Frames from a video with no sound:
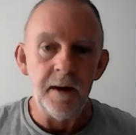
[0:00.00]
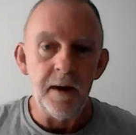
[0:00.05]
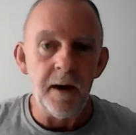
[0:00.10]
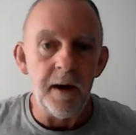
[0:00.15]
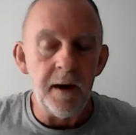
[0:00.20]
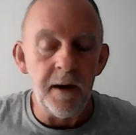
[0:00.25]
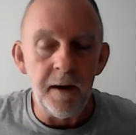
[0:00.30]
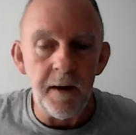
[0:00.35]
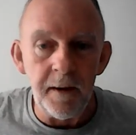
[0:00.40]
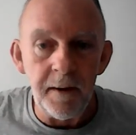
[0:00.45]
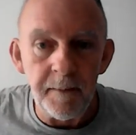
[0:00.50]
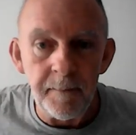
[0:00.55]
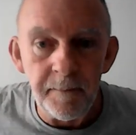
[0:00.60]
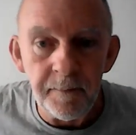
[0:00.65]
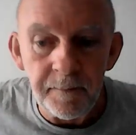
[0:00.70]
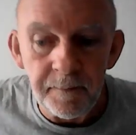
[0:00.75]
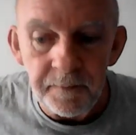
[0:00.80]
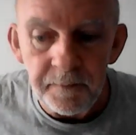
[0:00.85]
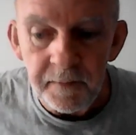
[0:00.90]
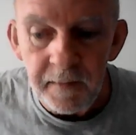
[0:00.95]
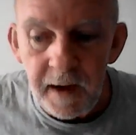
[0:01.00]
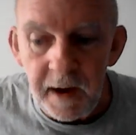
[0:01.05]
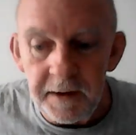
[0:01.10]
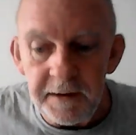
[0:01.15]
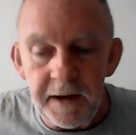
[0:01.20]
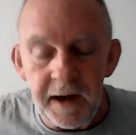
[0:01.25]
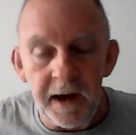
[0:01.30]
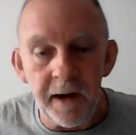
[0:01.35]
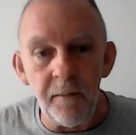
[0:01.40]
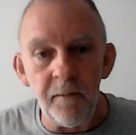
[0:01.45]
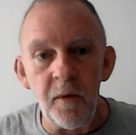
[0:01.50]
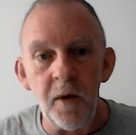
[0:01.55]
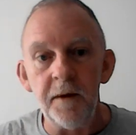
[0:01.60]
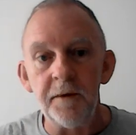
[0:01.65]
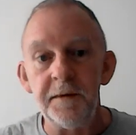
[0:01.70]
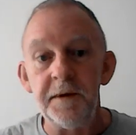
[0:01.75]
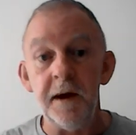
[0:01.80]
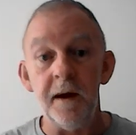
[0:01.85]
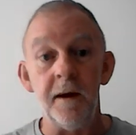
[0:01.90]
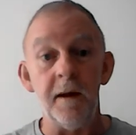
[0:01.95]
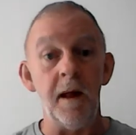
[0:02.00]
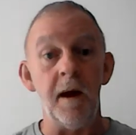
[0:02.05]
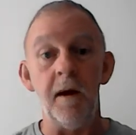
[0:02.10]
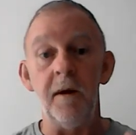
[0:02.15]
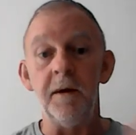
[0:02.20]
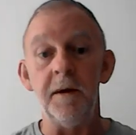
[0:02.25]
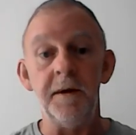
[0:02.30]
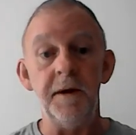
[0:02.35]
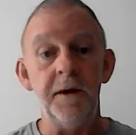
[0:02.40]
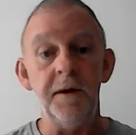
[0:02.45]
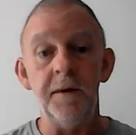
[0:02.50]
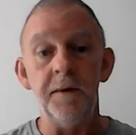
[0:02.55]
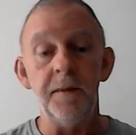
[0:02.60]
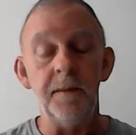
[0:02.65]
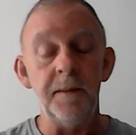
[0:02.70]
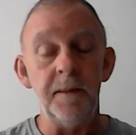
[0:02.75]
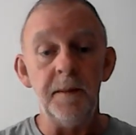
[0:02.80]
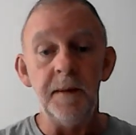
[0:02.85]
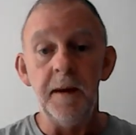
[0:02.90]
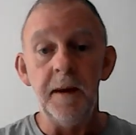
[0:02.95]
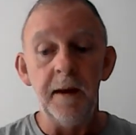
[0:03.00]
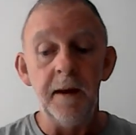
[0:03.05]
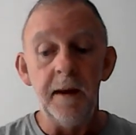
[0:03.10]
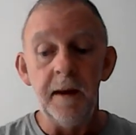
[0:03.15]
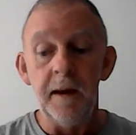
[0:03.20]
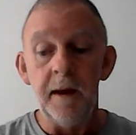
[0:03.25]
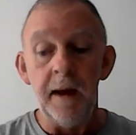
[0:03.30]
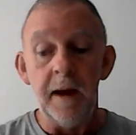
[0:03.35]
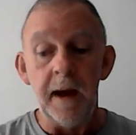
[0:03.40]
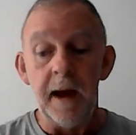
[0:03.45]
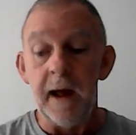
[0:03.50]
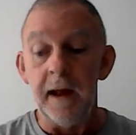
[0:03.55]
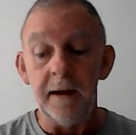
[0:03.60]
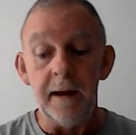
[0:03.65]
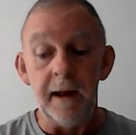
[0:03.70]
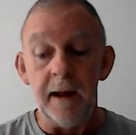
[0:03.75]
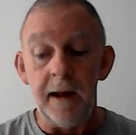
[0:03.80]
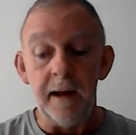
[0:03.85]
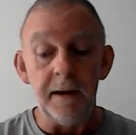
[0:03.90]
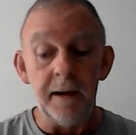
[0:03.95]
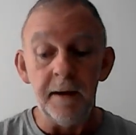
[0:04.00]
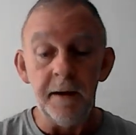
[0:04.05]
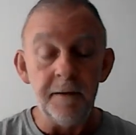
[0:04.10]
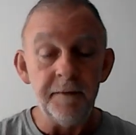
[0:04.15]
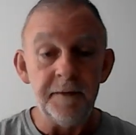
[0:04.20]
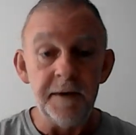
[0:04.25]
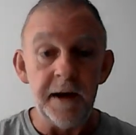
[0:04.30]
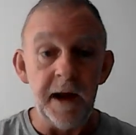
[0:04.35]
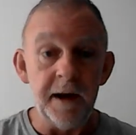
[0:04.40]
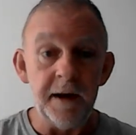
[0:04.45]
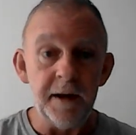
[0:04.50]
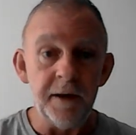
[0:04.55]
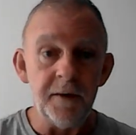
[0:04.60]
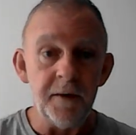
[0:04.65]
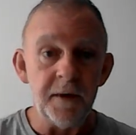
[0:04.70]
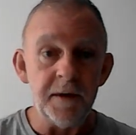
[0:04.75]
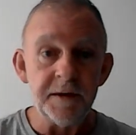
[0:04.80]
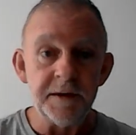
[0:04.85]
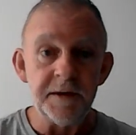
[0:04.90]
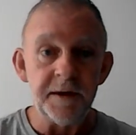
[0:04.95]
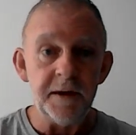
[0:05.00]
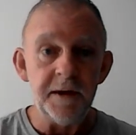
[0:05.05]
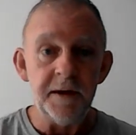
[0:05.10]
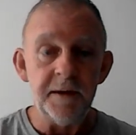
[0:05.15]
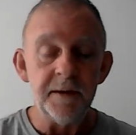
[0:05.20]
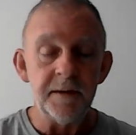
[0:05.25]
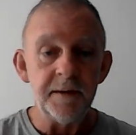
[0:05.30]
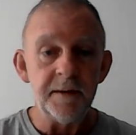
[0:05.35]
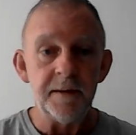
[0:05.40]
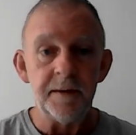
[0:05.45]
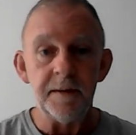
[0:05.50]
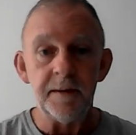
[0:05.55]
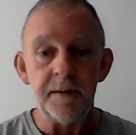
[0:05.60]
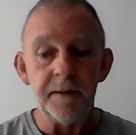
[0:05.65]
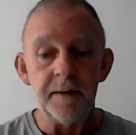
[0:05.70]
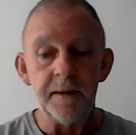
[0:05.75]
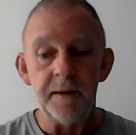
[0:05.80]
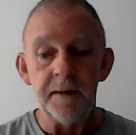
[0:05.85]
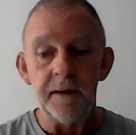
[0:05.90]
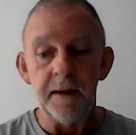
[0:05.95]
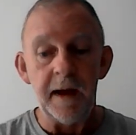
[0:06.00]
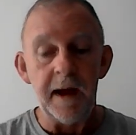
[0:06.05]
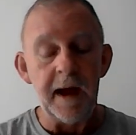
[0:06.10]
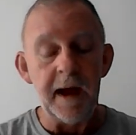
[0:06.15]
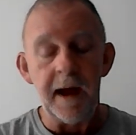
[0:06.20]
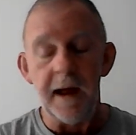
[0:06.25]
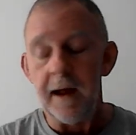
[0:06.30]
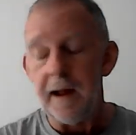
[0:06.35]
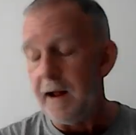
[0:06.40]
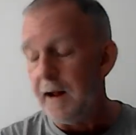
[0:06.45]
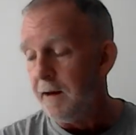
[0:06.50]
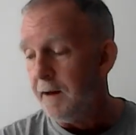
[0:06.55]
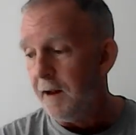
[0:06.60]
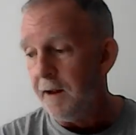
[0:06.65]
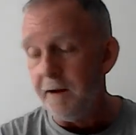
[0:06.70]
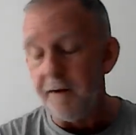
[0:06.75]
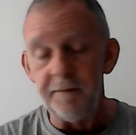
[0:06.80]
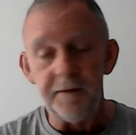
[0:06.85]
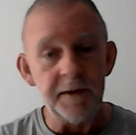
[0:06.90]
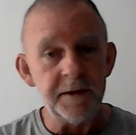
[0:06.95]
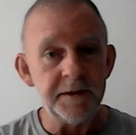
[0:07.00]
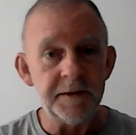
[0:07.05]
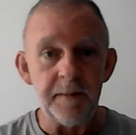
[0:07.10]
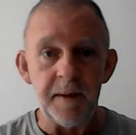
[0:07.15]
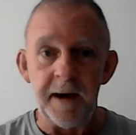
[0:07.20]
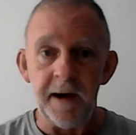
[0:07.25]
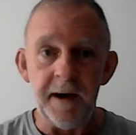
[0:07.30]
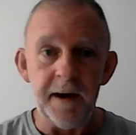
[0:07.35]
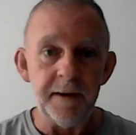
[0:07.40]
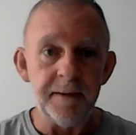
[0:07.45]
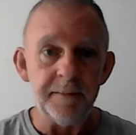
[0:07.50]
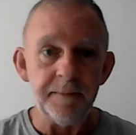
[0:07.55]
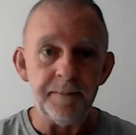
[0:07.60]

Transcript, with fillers: Uh, I damn well tell all of you, I, I love Danny Christie. I, I love this man.